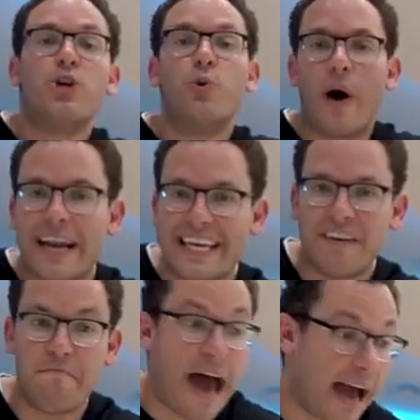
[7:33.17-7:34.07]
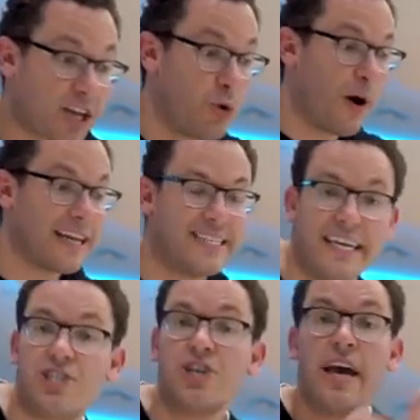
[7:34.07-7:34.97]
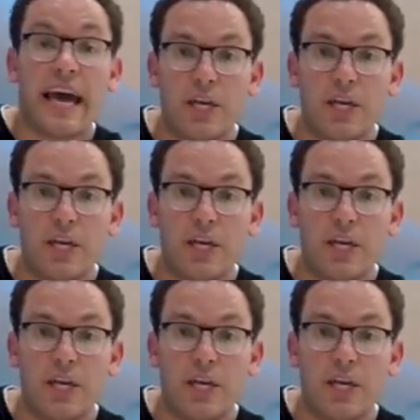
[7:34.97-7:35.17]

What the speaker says: You want to give back. You want to teach